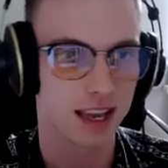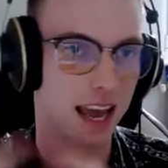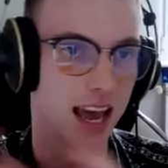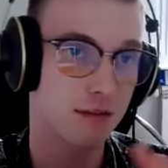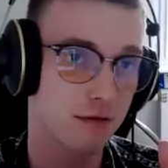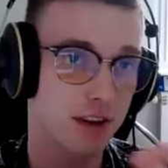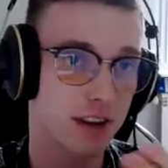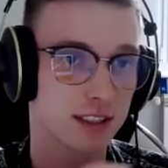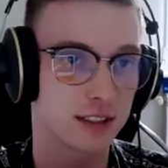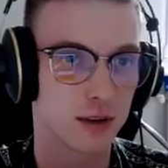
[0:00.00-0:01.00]

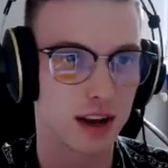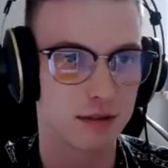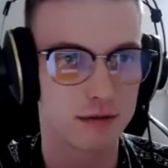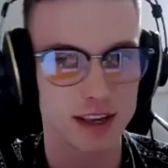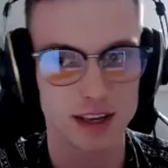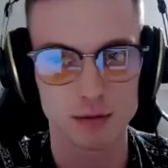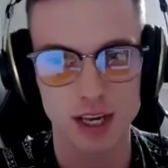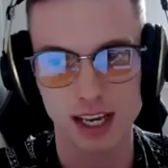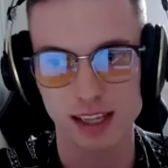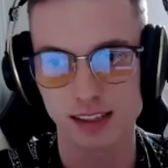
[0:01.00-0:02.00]
everything, so I think we
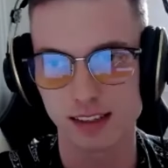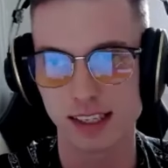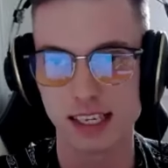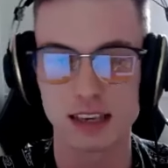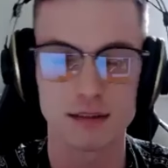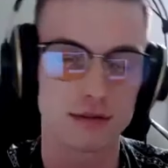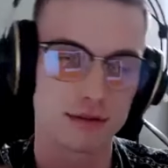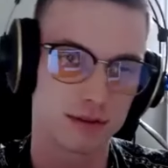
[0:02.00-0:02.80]
can give